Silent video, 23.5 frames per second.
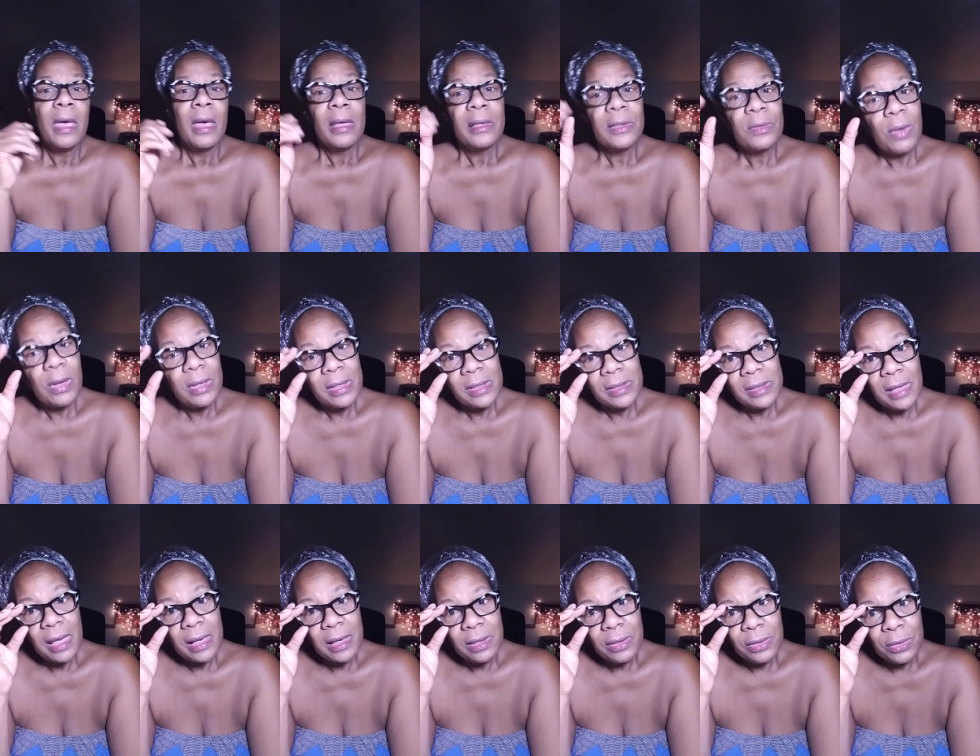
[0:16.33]
So I
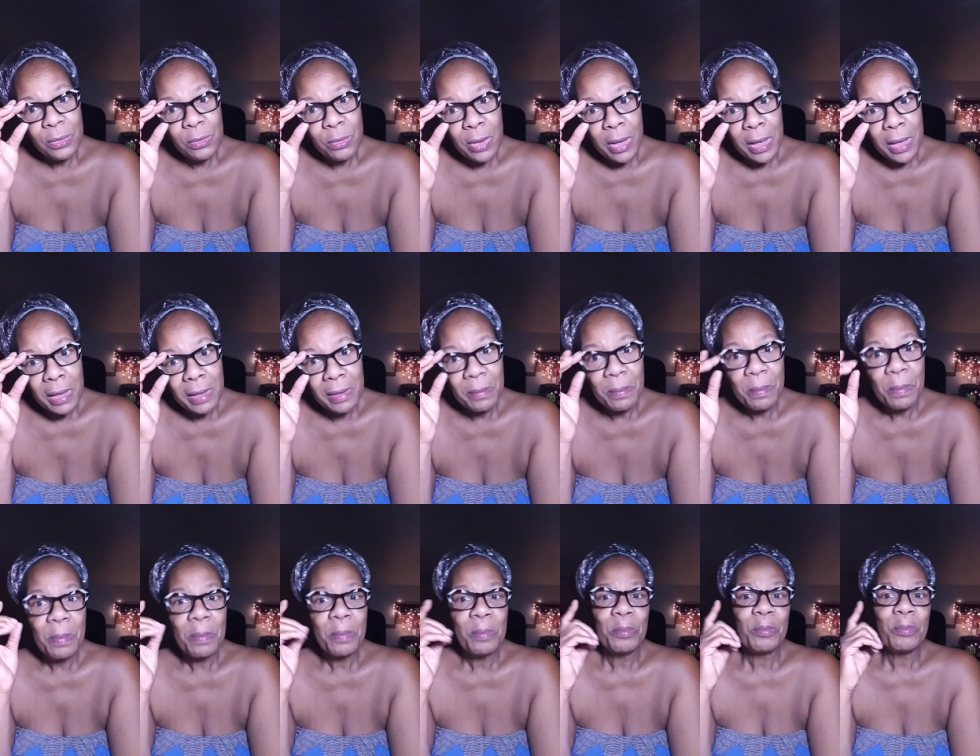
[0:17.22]
decided to do a
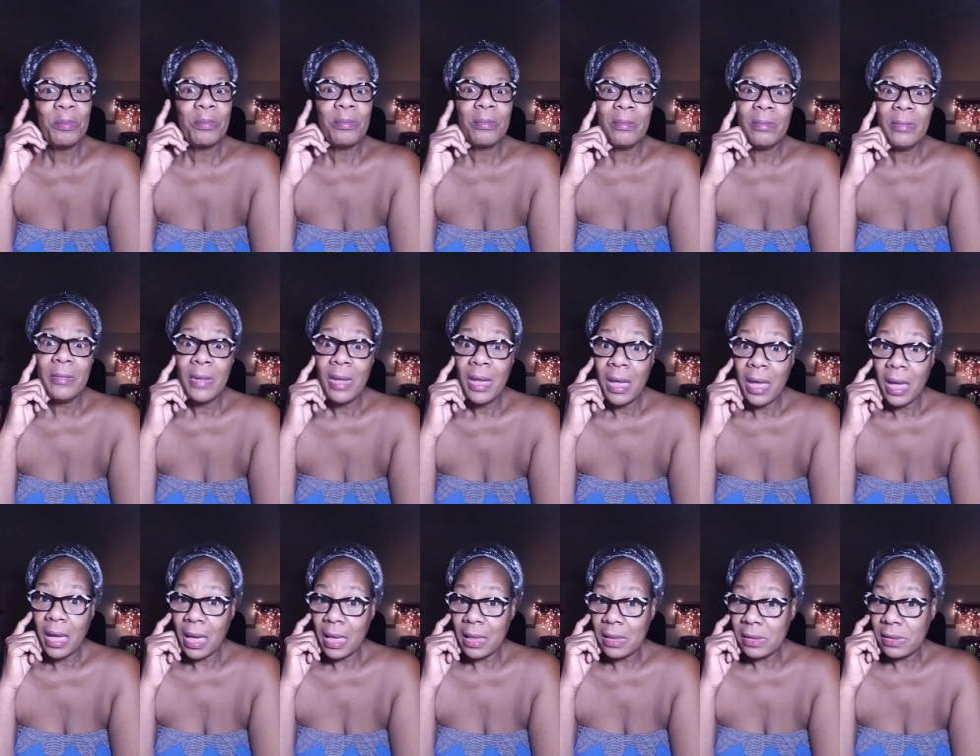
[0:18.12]

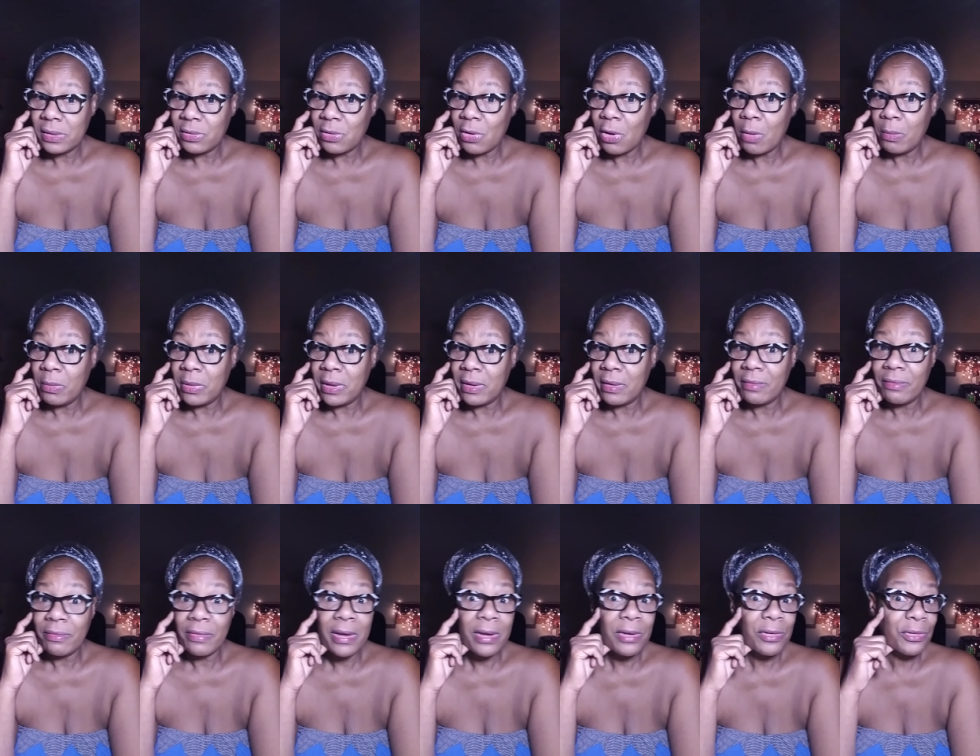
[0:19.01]
insomnia
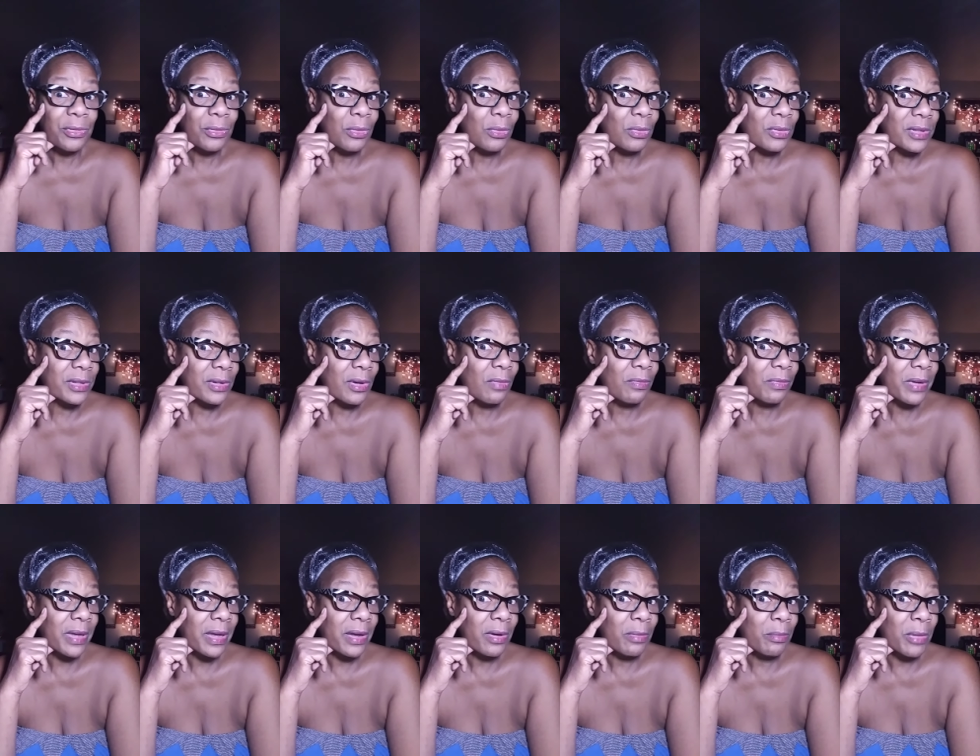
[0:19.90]
facial
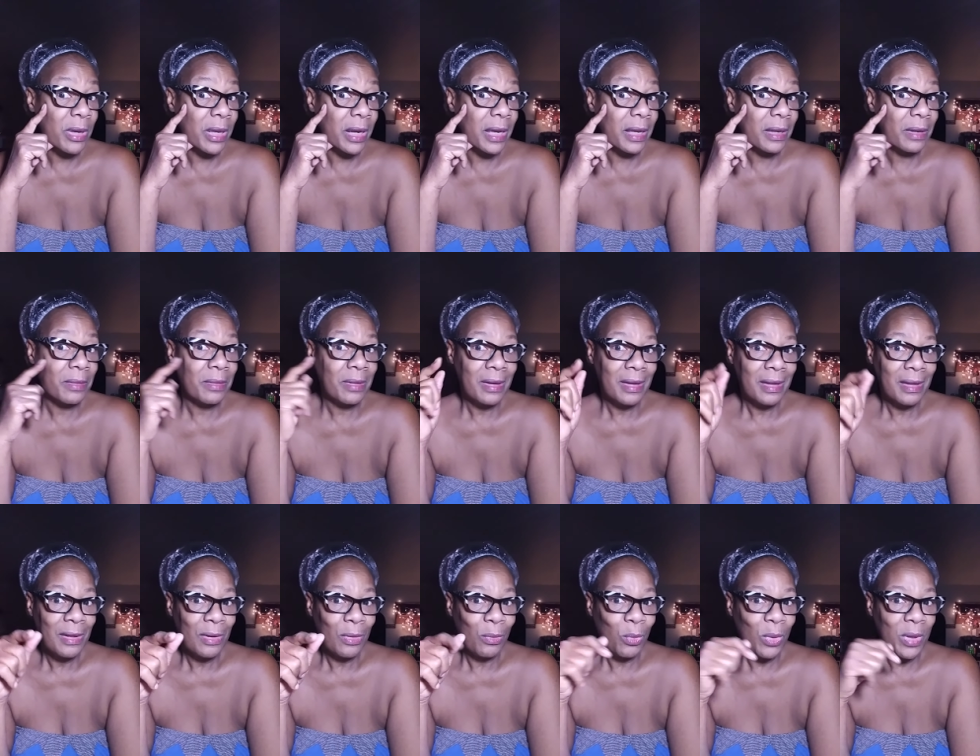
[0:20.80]
self-care minute
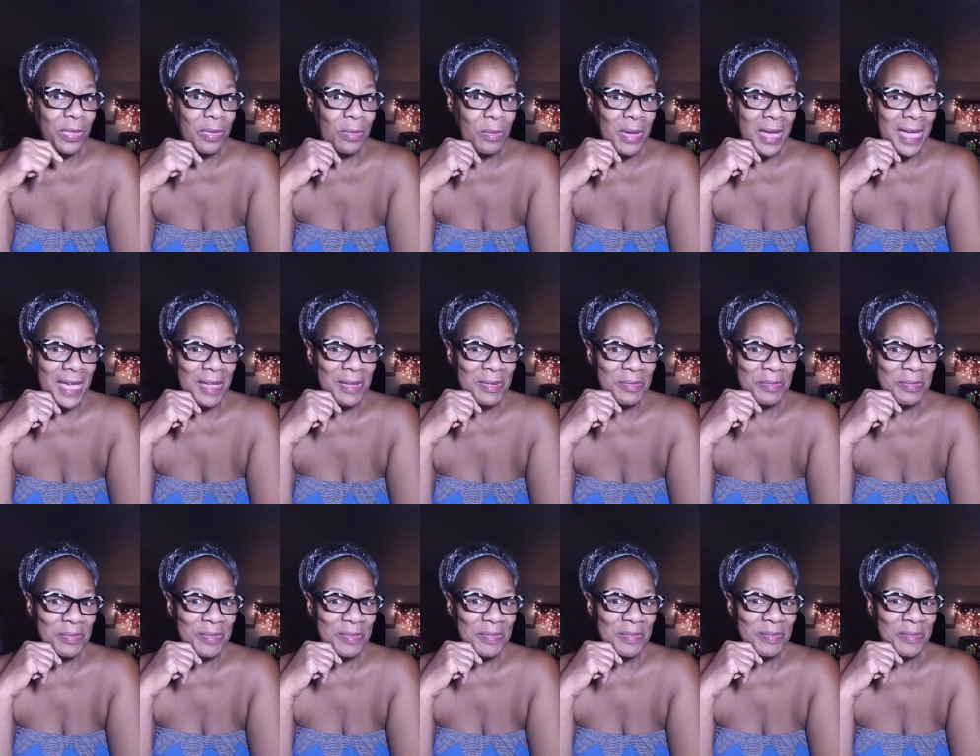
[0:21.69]
with me.
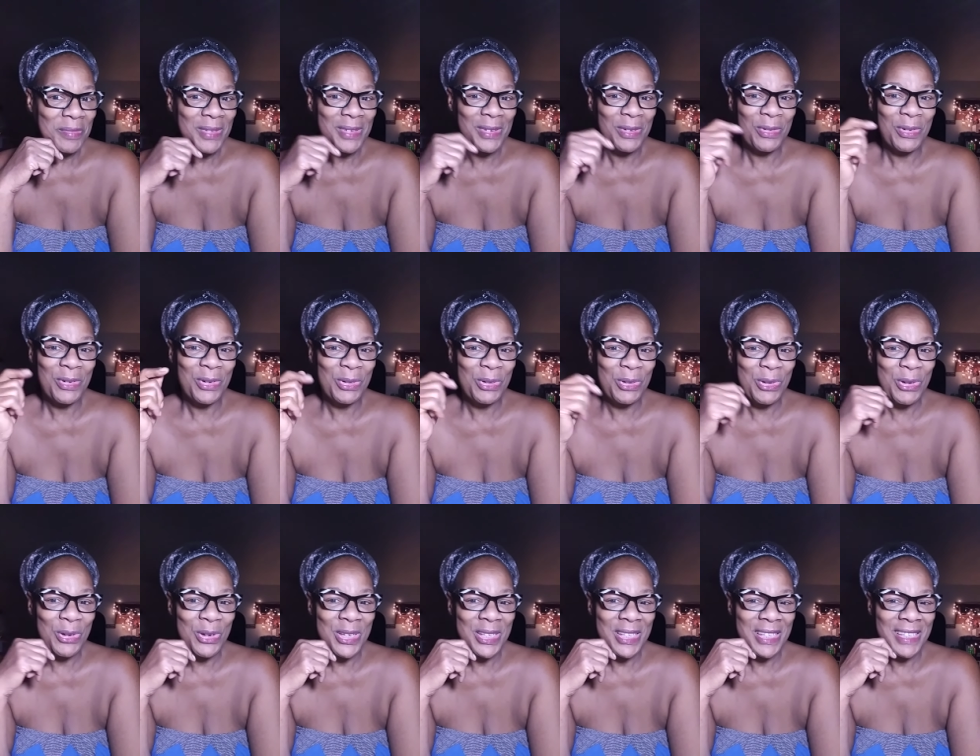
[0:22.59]
So hold
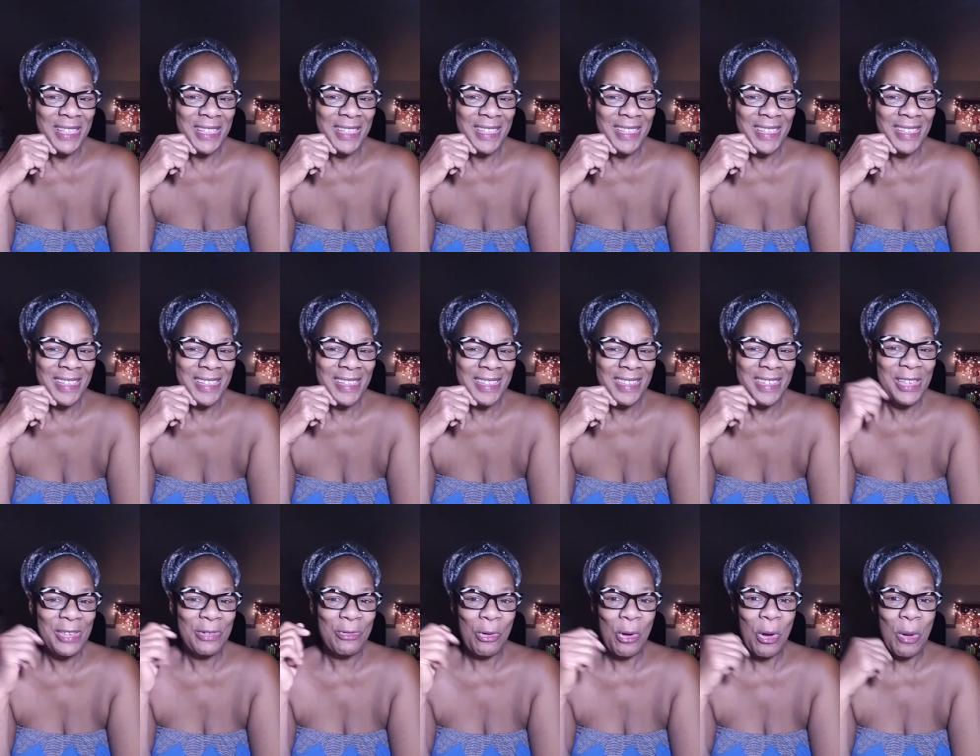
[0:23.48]
on.
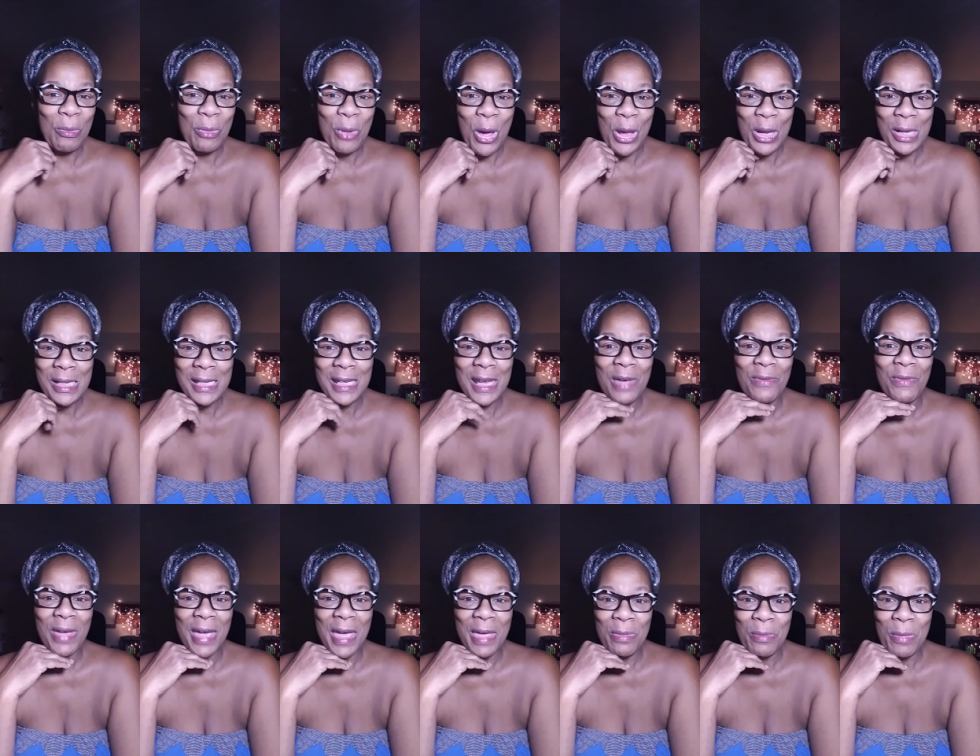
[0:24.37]
These are all products that I've
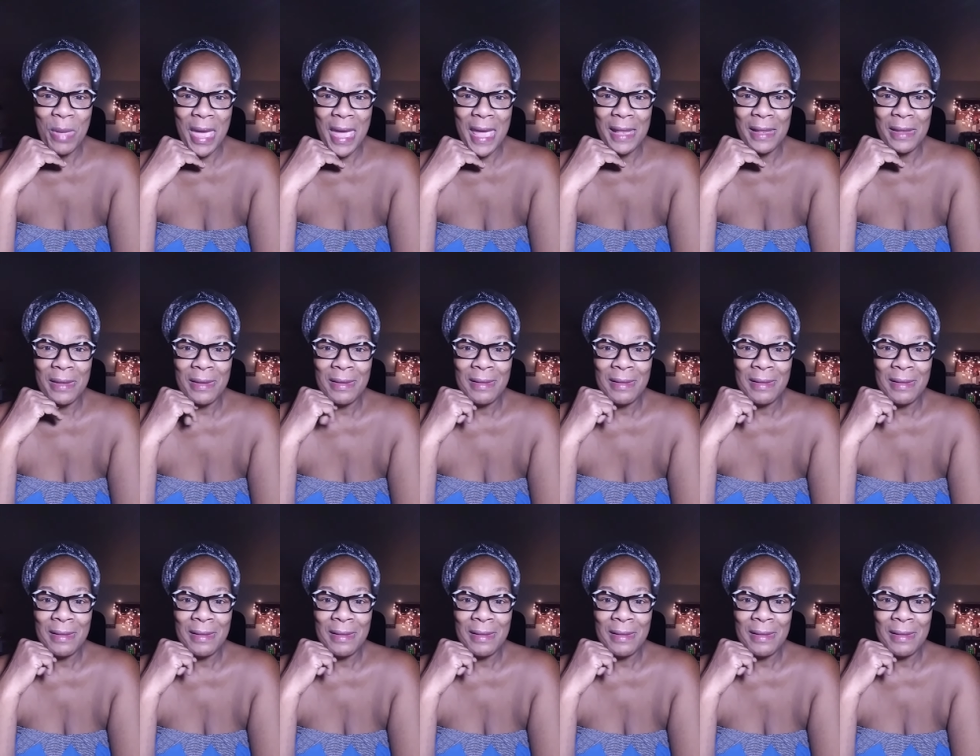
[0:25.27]
handmade